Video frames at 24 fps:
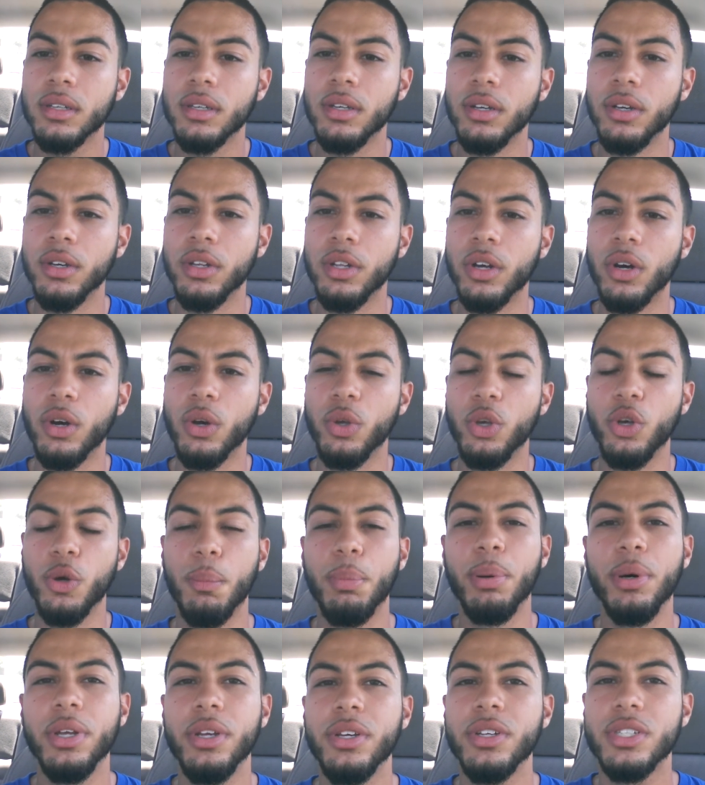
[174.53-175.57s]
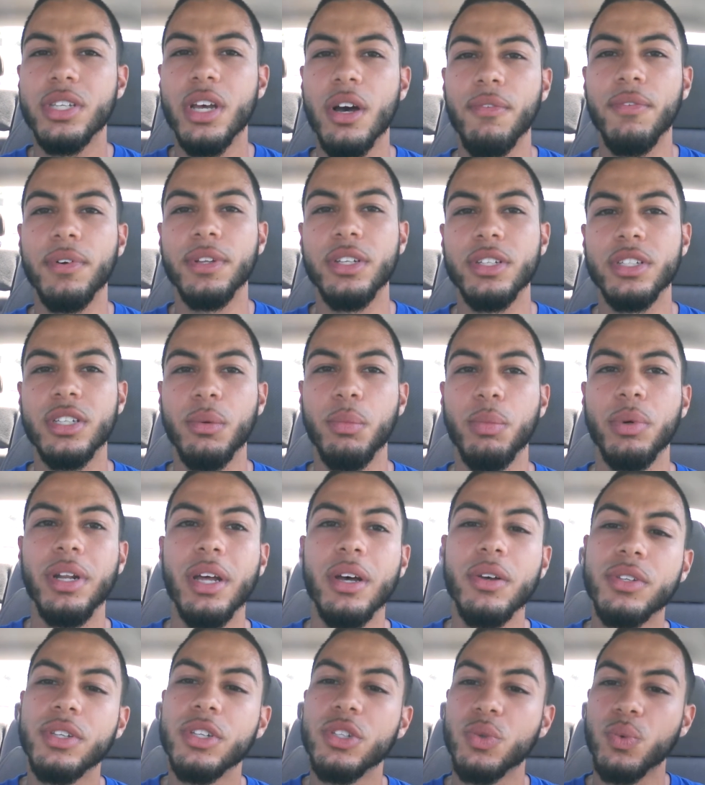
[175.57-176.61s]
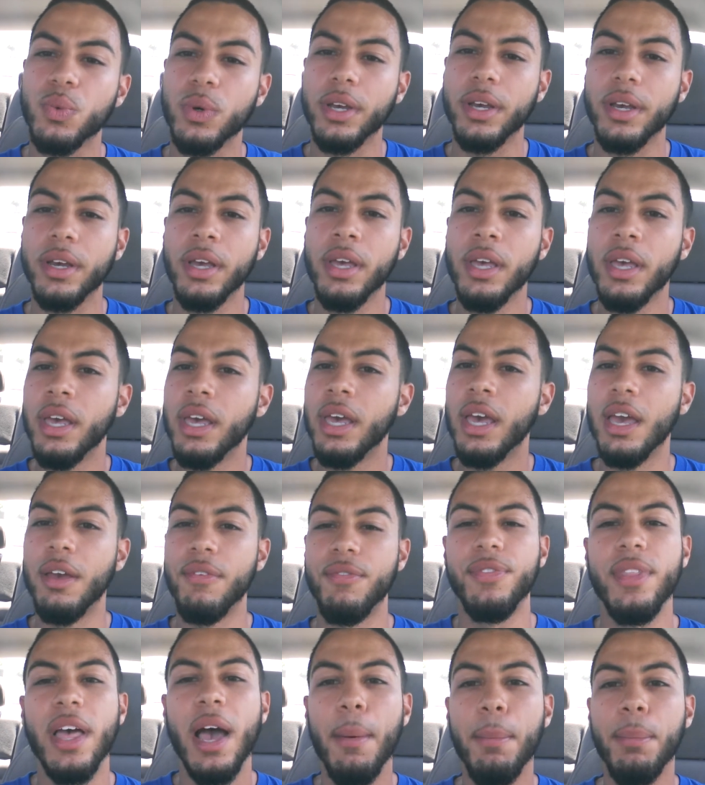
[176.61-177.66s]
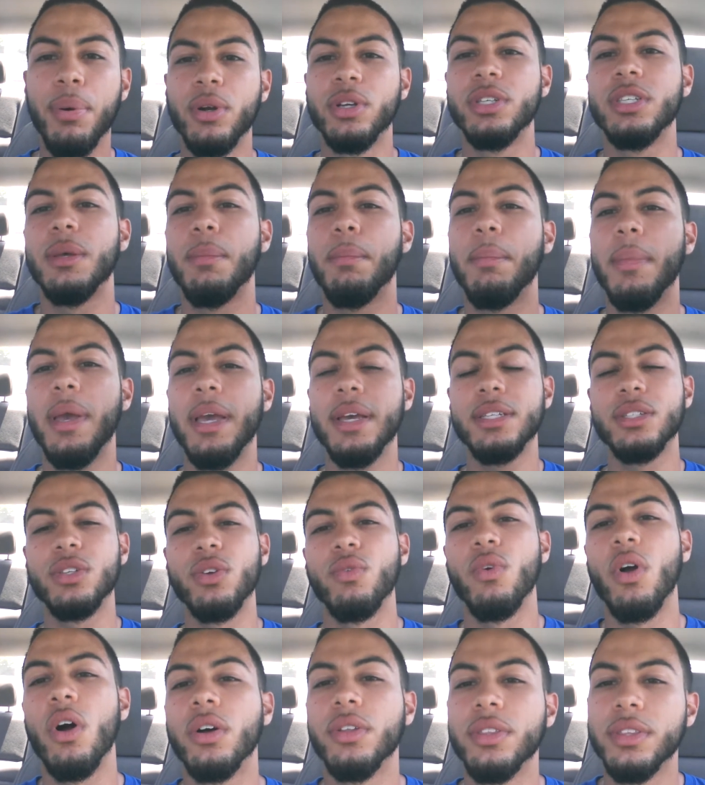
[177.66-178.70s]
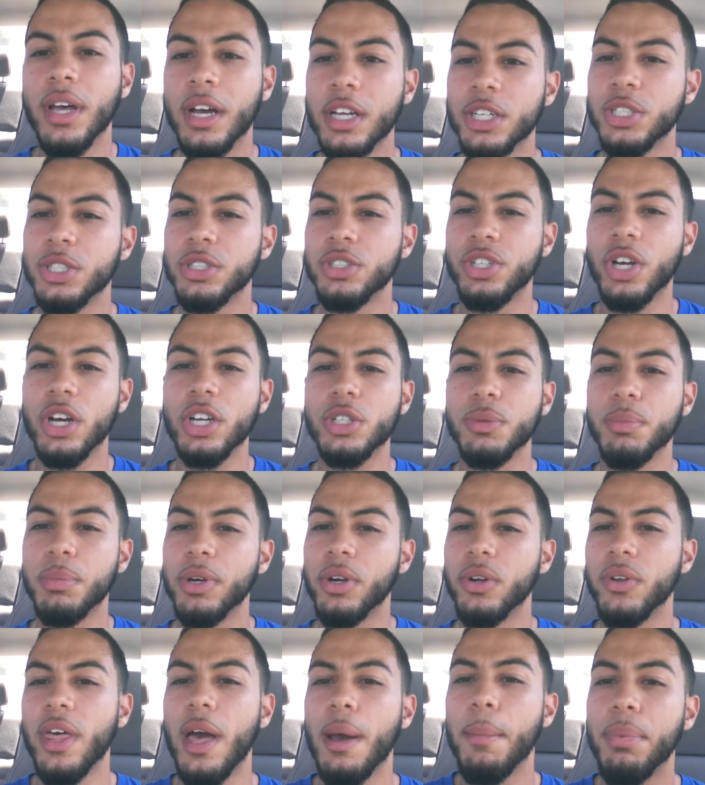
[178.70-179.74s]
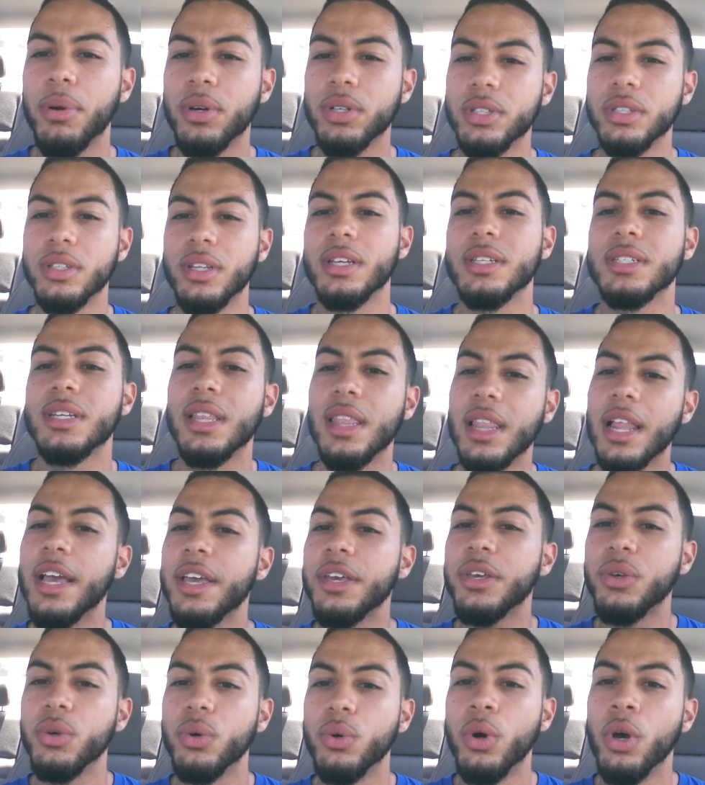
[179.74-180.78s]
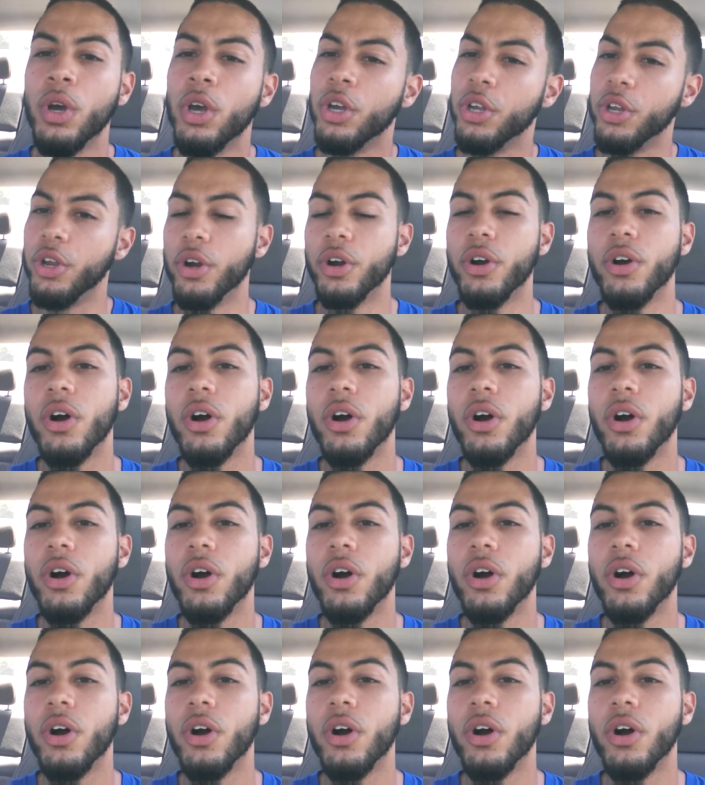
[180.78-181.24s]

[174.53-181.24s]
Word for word: You know, you're putting yourself under someone else's wing. If that person makes the wrong judgment or that person doesn't like you, you're